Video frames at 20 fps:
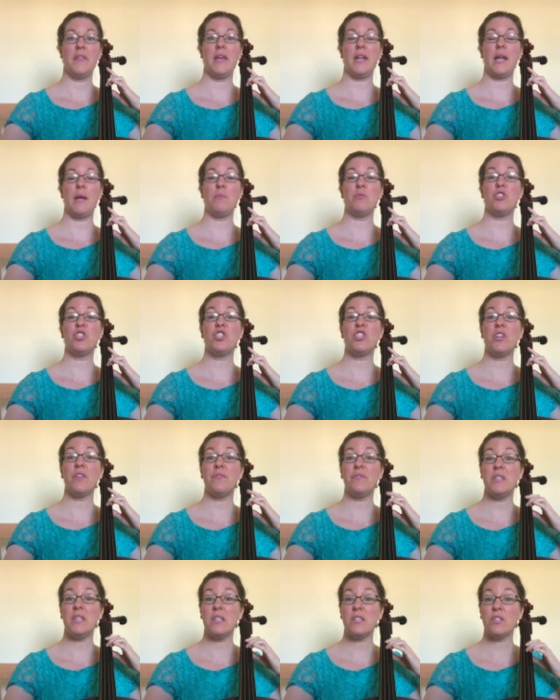I'm
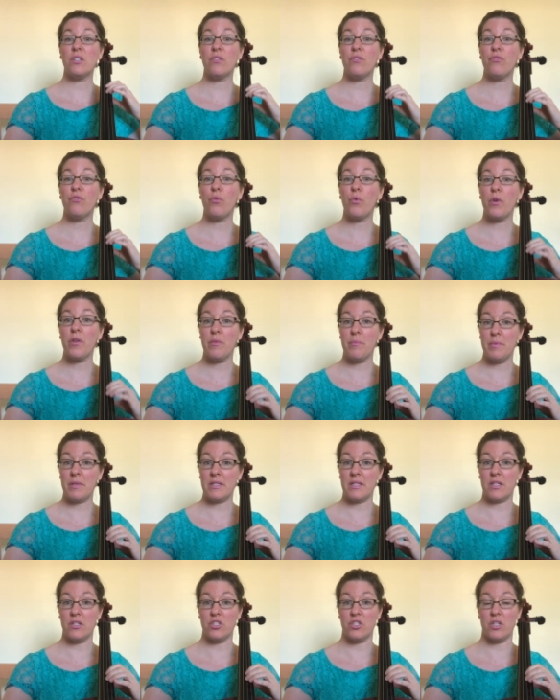shifting to 4th
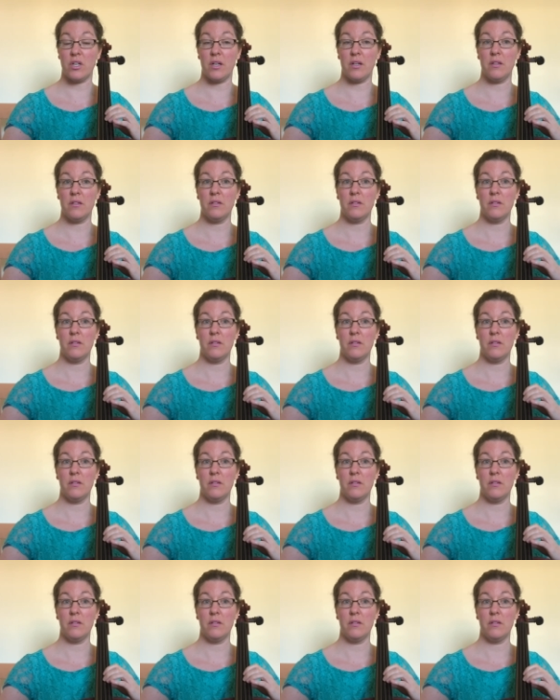position.